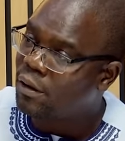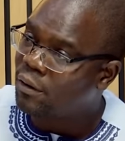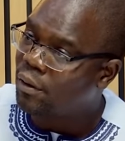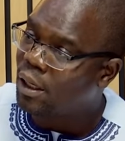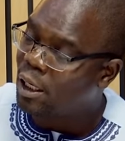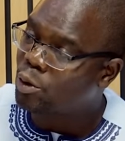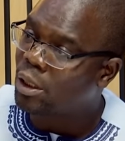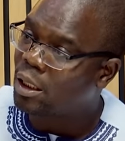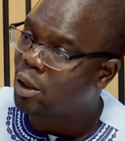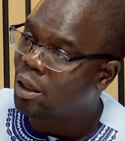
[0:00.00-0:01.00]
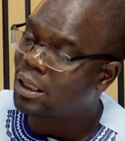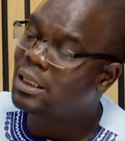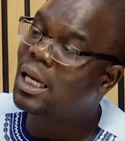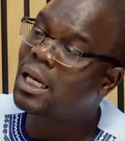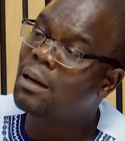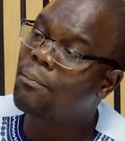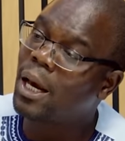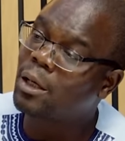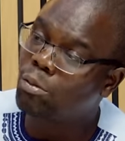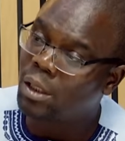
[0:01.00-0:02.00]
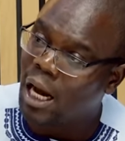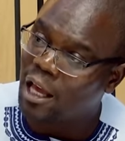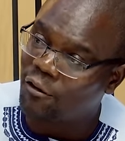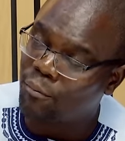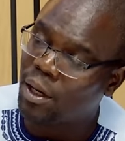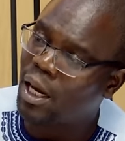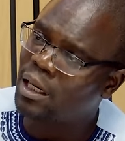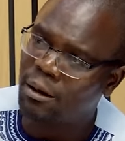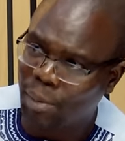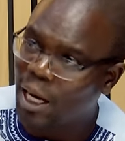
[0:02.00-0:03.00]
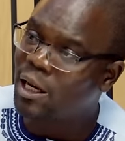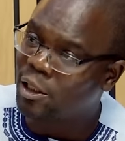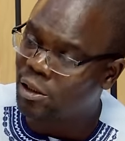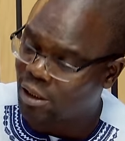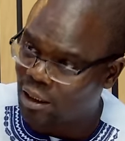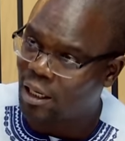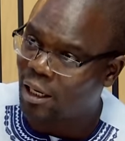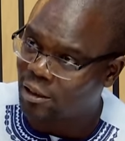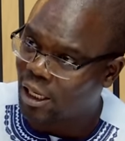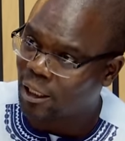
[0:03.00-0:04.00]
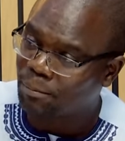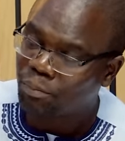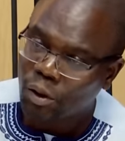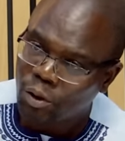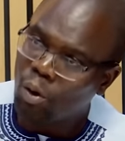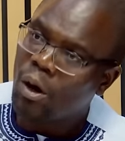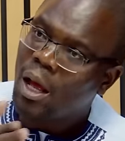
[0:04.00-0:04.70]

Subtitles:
the electorate returning back to the IFP, and by-elections are telling us that. So